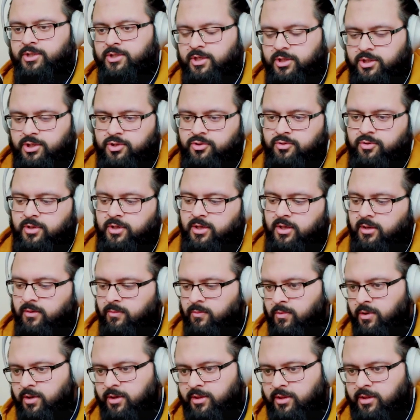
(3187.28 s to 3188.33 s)
history and
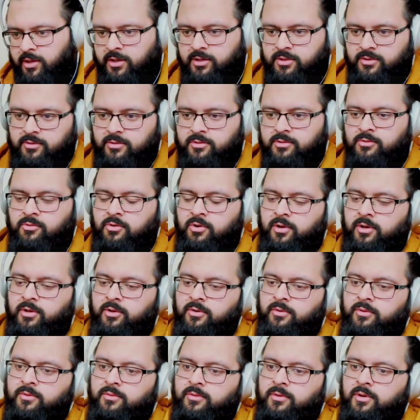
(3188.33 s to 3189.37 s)
what things you're scrolling
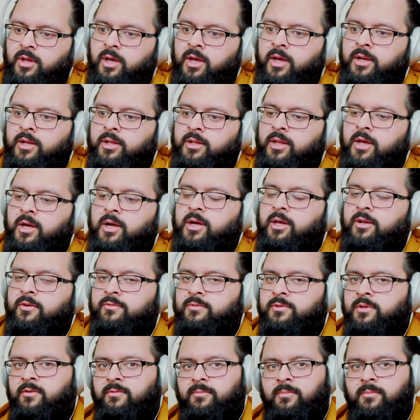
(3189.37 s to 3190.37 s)
on online and that kind of stuff.